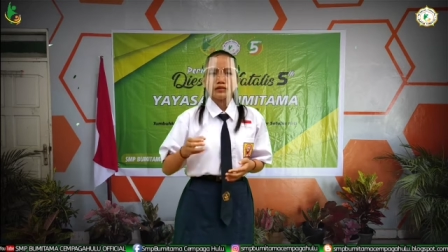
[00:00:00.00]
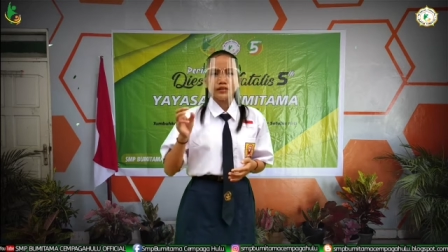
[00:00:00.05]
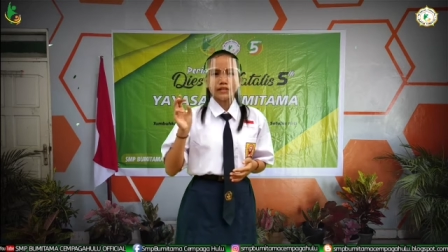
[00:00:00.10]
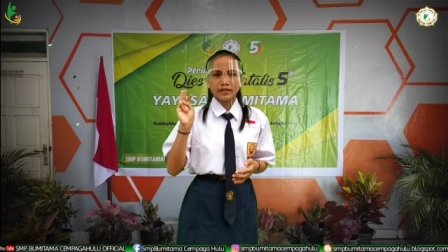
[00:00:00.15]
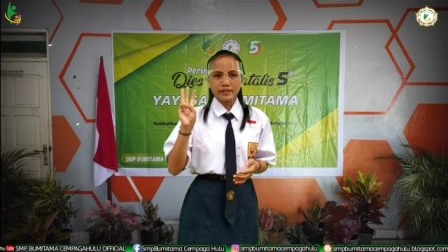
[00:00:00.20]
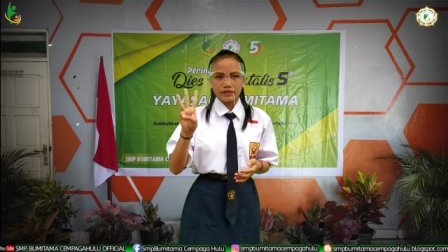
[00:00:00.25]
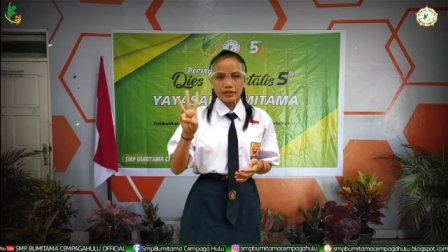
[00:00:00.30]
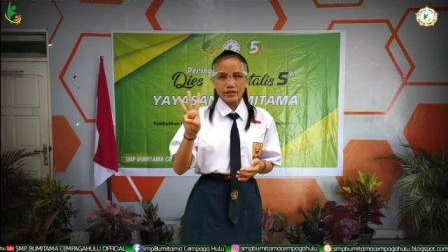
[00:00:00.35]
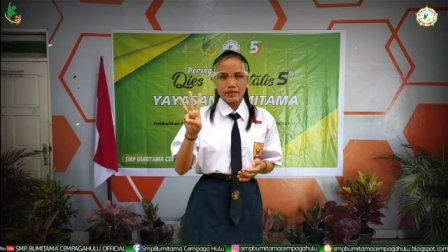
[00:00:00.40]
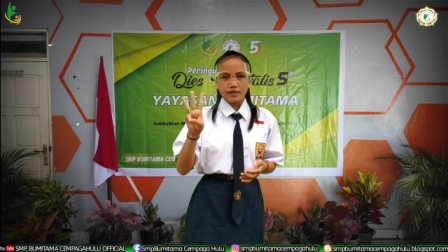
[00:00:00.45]

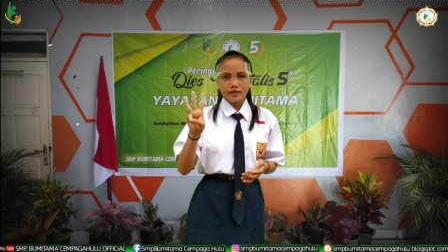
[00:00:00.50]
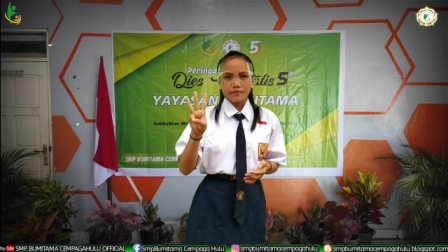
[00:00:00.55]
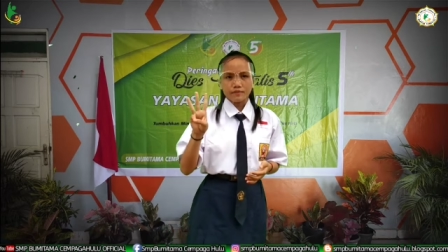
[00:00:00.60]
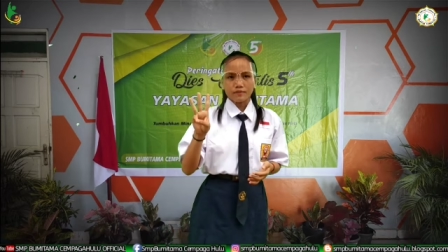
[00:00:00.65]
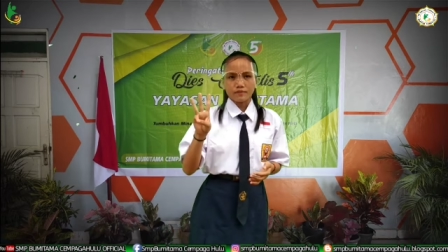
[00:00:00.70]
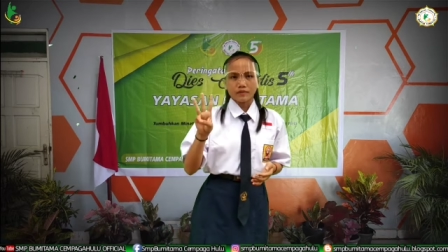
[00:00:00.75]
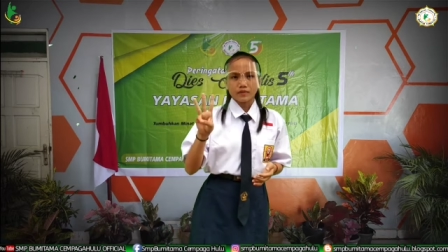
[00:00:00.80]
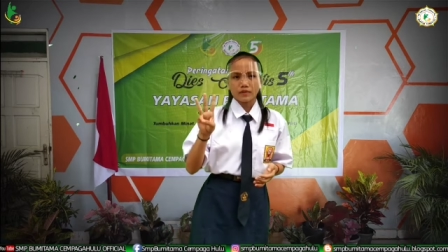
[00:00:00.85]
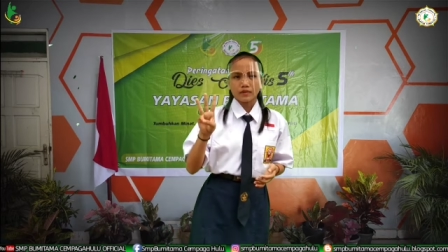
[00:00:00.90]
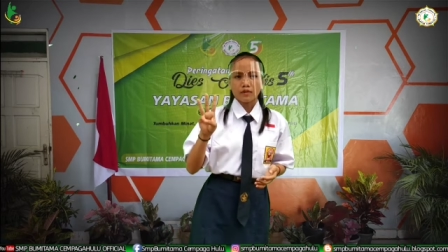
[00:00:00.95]
Thirdly,
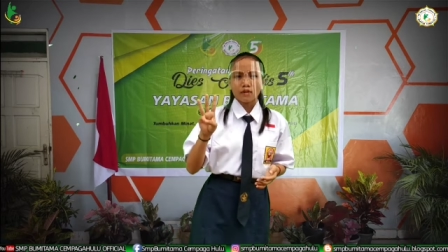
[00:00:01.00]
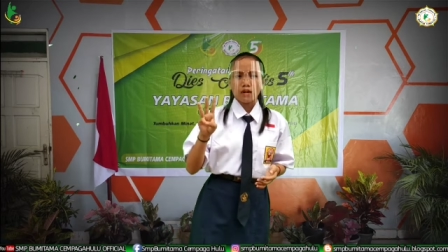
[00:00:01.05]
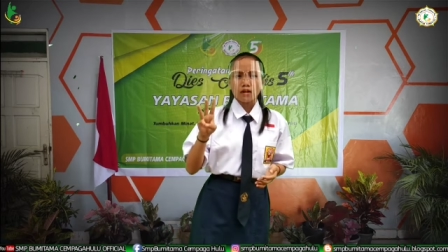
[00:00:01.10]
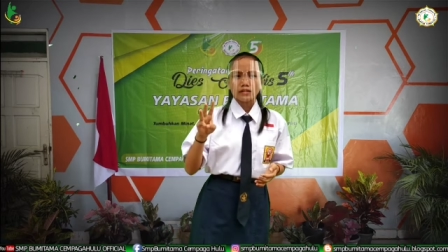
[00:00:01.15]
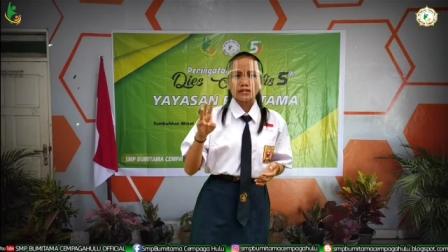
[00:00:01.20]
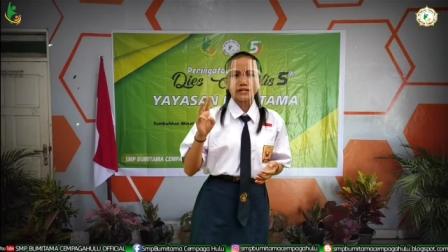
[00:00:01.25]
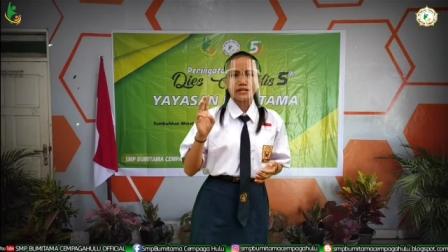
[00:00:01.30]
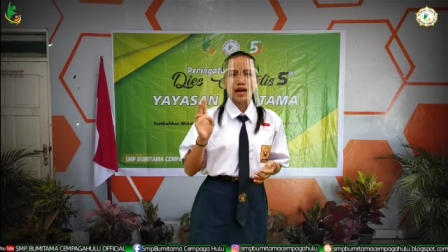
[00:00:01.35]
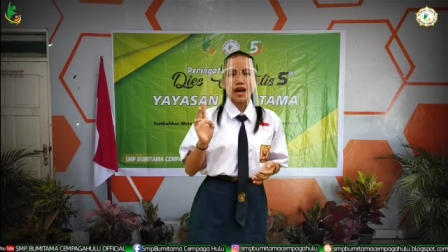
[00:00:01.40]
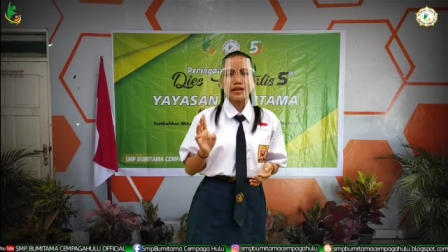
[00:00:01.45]

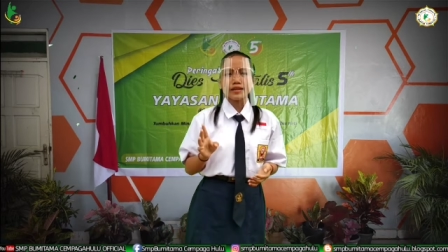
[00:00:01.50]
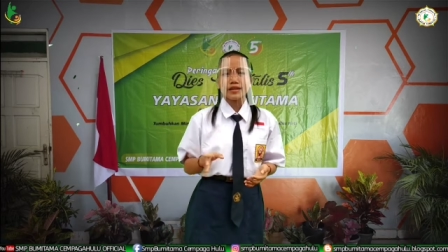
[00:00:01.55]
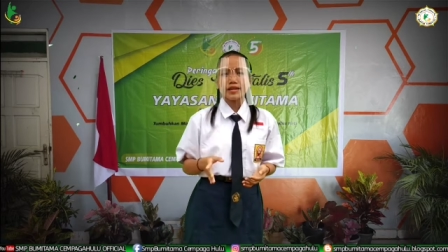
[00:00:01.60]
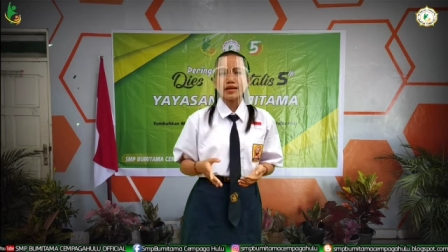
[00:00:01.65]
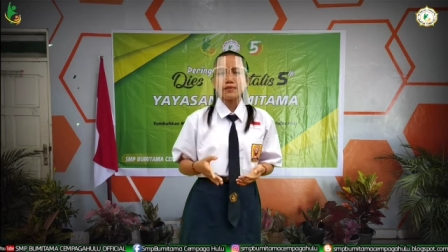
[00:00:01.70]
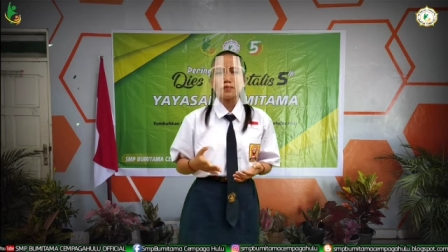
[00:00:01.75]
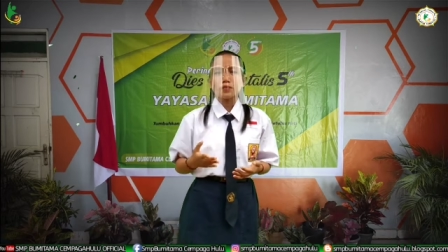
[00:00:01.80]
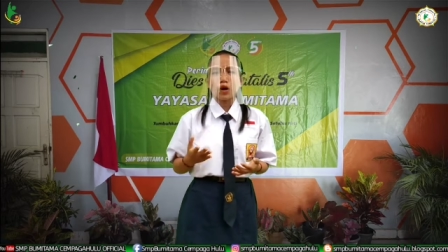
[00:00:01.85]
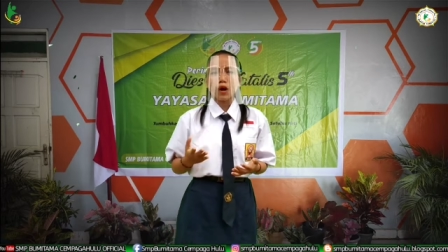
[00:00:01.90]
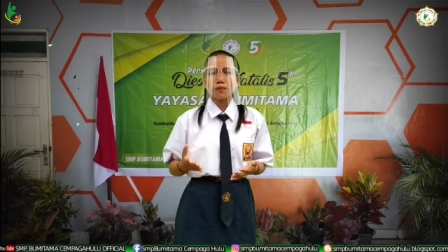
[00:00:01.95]

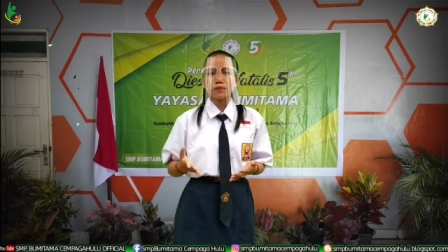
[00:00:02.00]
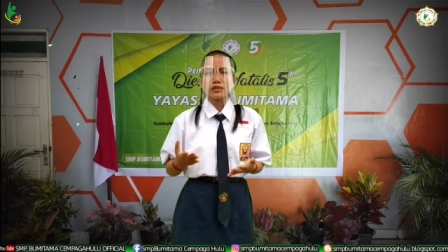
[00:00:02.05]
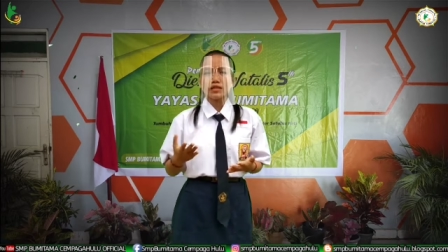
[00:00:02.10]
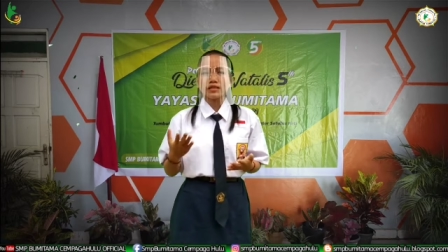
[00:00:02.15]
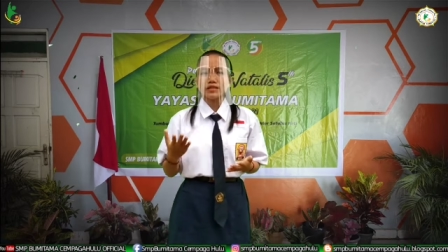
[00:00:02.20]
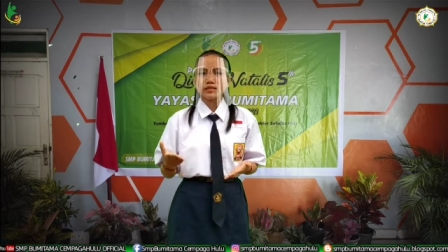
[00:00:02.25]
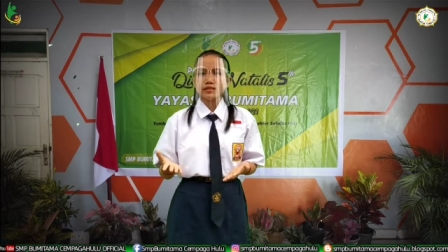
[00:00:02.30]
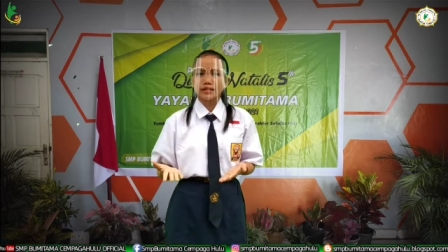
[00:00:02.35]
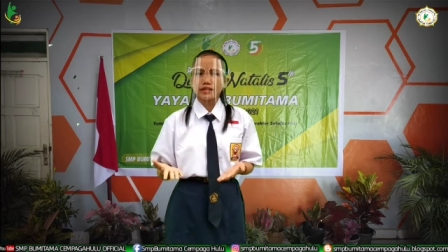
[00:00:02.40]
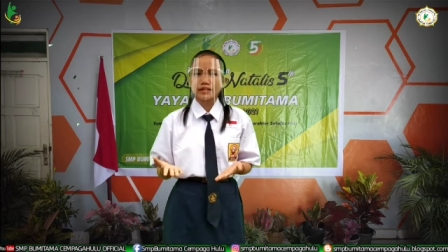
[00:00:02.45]
study from
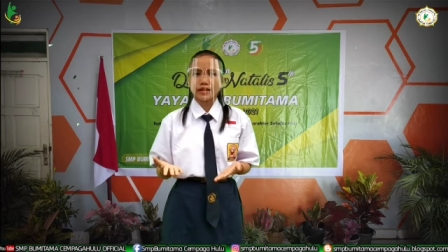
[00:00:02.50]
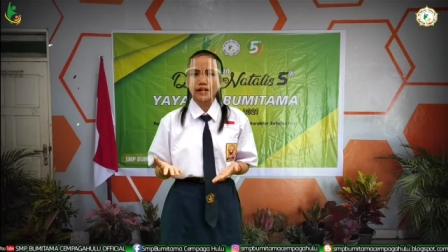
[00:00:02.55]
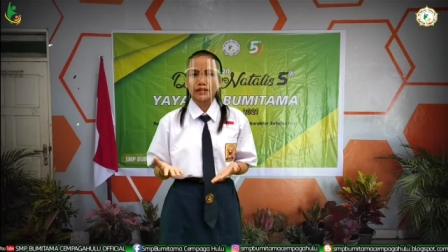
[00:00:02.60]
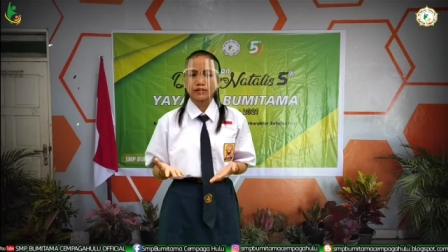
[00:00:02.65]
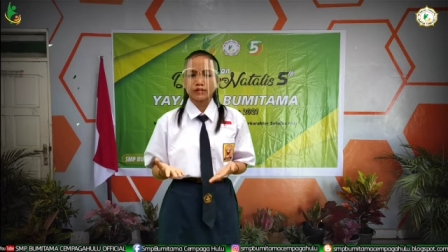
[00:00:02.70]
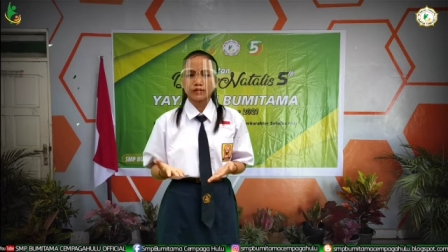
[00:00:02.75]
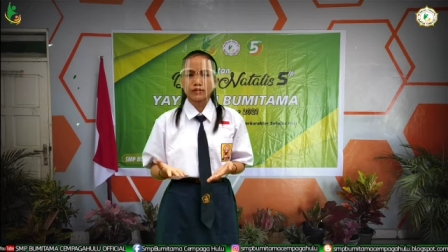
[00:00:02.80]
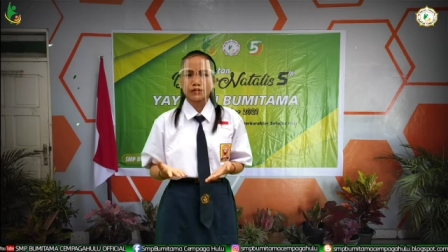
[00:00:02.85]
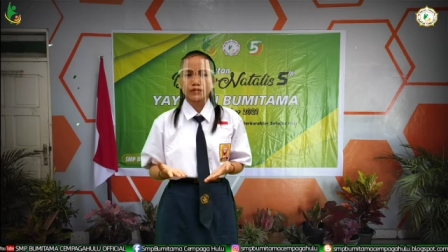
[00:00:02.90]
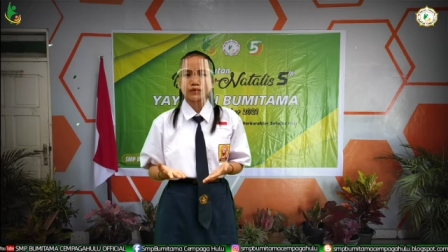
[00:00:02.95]
internet.